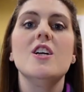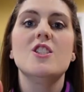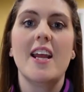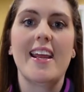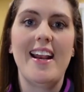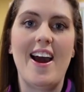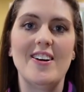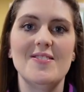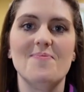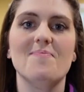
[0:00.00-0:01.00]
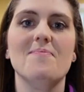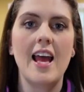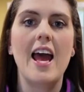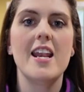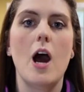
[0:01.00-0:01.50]
Check it out.
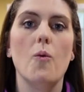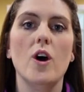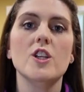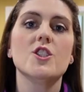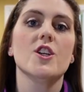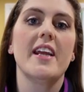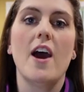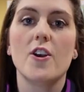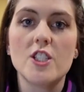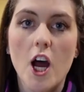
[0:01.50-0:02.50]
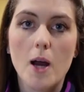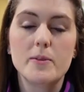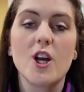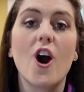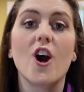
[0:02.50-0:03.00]
Now, once your
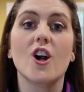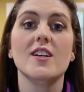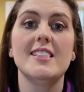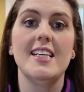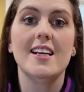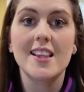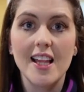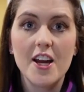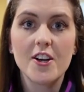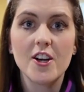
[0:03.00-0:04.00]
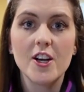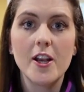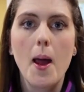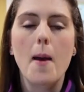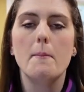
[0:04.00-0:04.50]
countertops are
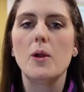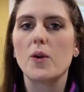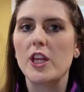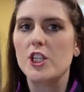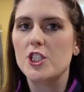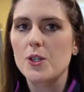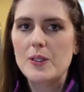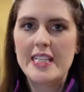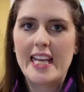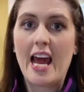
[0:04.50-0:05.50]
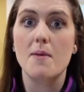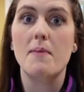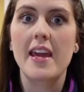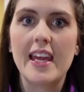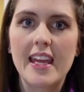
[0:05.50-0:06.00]
decluttered, be really choosy, kind of
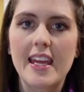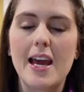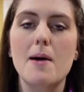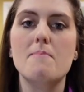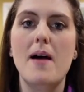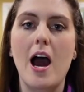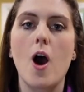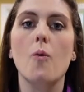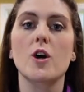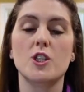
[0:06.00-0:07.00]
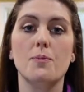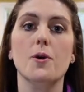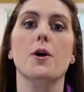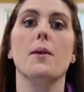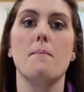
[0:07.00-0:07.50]
picky about what you
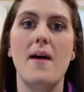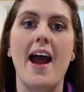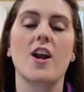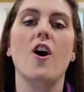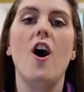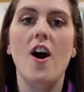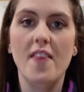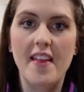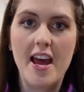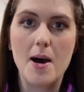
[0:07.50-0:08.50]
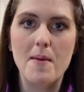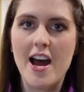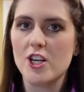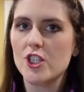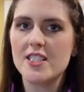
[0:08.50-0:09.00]
put back on them.
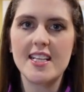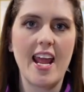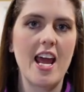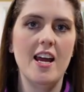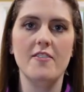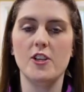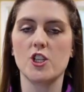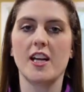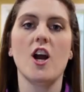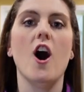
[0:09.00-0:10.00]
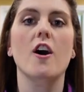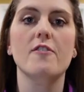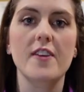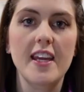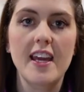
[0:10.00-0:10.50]
I understand if you drink
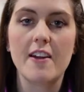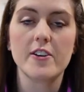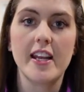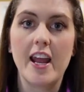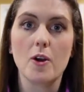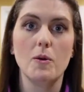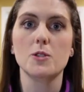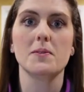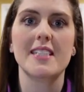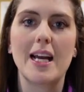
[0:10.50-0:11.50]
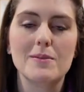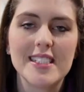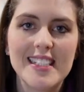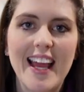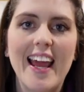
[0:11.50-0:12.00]
coffee every day or multiple times
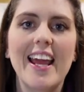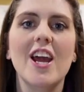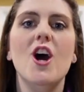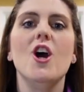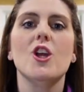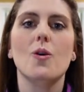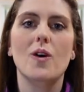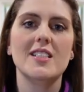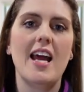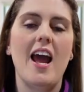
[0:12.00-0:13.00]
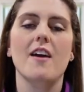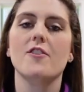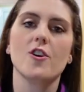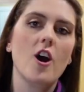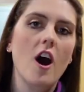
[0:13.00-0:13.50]
a day, you want to have
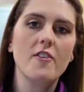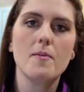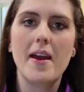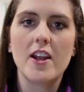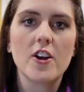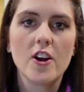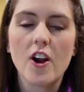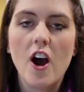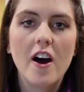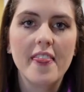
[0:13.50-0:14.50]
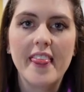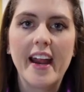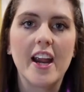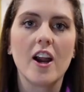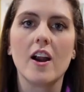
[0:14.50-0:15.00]
your coffee maker on
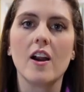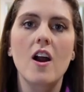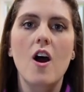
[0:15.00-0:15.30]
there,